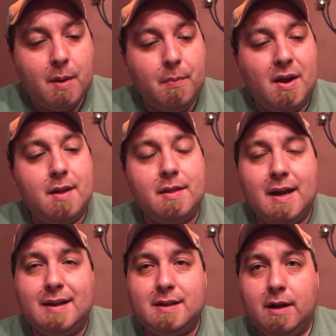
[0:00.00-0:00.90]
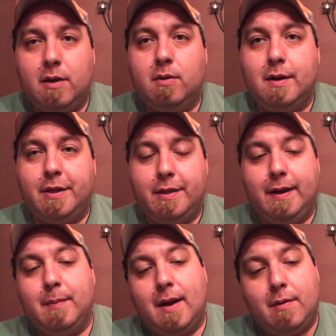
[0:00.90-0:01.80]
but they tell a
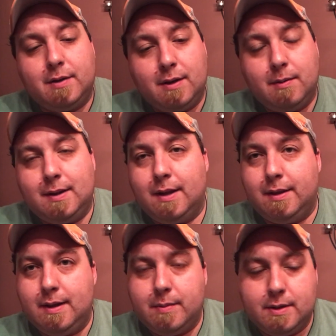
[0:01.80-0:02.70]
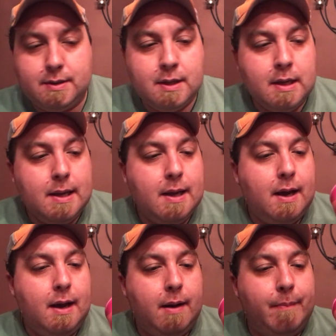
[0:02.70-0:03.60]
theme, and I will tell you what that theme is
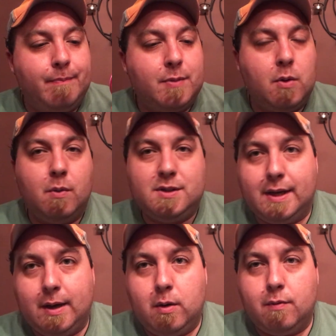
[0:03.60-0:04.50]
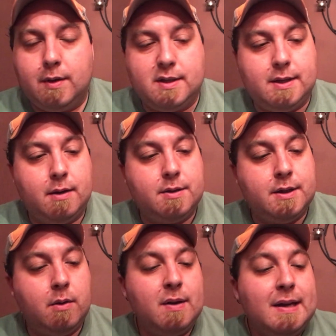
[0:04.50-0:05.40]
um, once I get over this there.
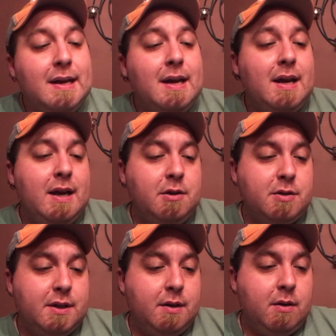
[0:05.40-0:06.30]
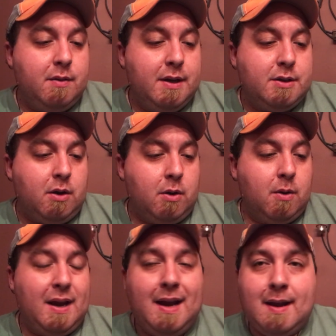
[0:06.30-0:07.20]
So interesting to note, these
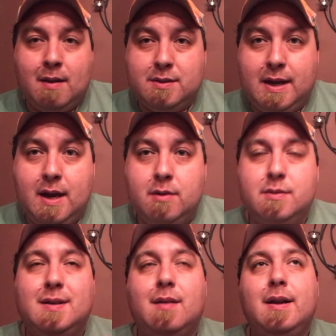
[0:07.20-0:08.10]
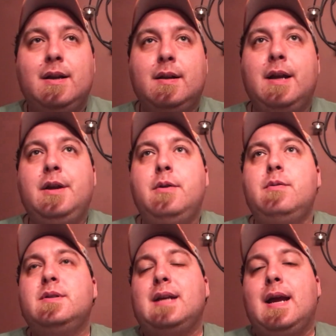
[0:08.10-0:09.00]
are eight ounce candles. Now they they
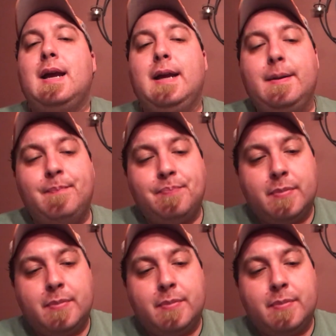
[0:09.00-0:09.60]
use a